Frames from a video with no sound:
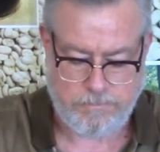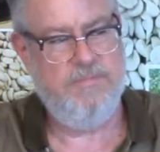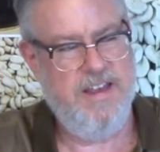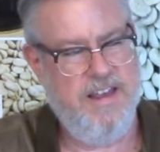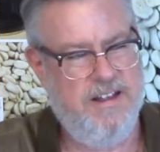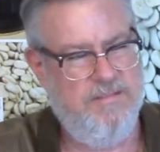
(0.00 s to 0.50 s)

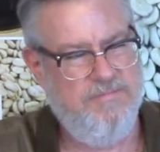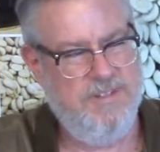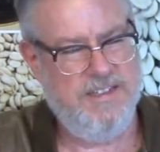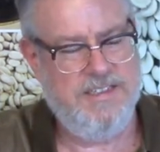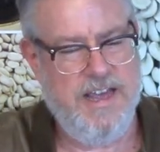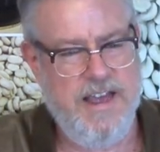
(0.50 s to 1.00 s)
Yeah,
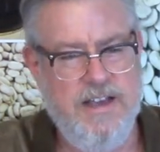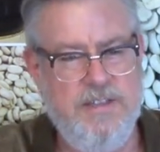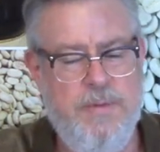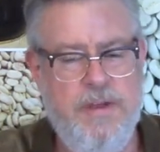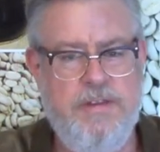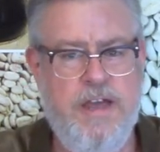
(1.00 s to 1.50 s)
let's say
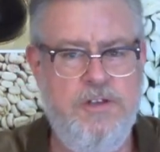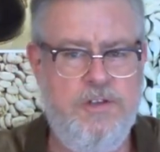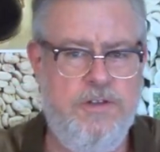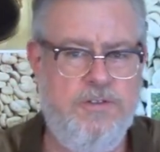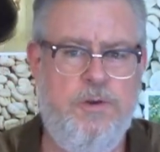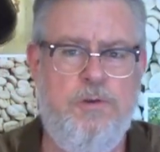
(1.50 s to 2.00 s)

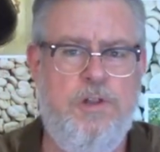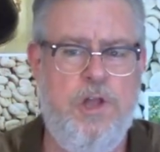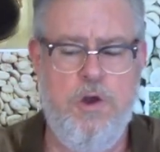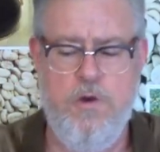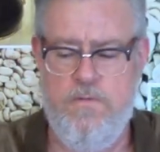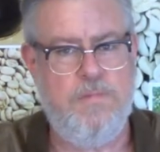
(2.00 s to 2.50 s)
expectations are
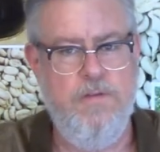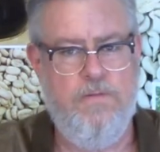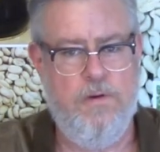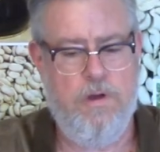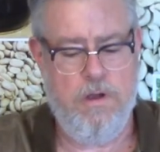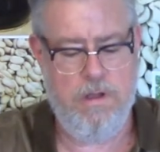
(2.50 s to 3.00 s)
low
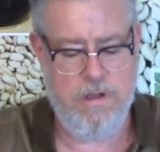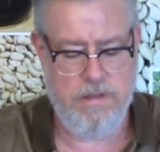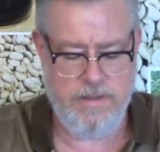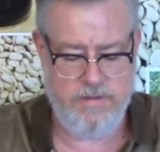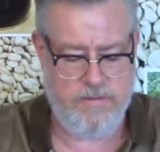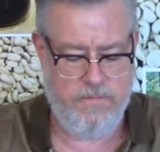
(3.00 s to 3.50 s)
for all
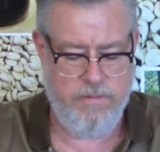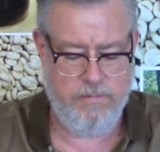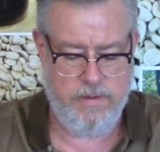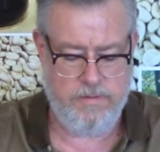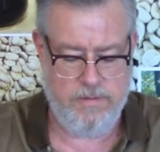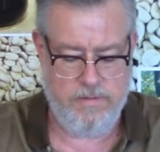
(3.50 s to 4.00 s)
these different
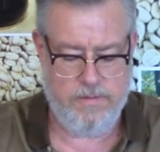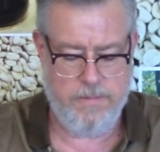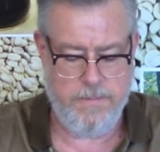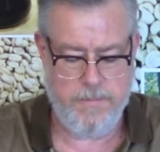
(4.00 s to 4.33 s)
reasons.